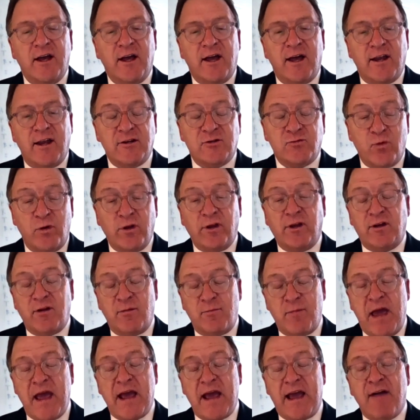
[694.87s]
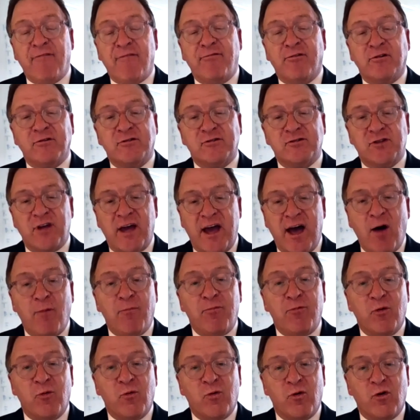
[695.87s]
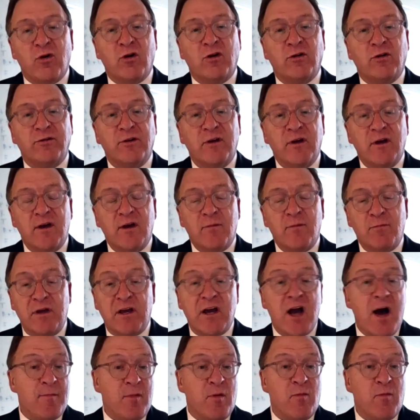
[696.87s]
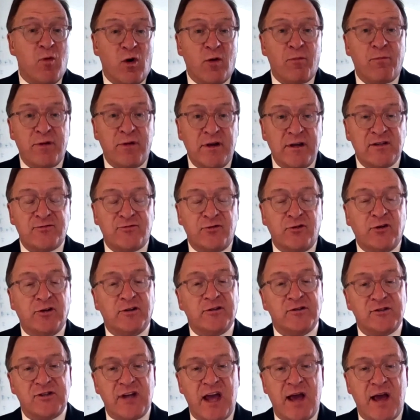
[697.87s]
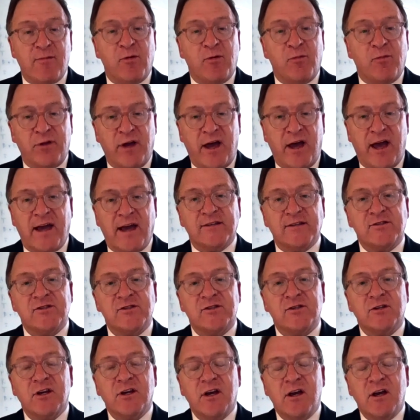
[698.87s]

and is willing to make efforts to help the world become a more peaceful and stable place.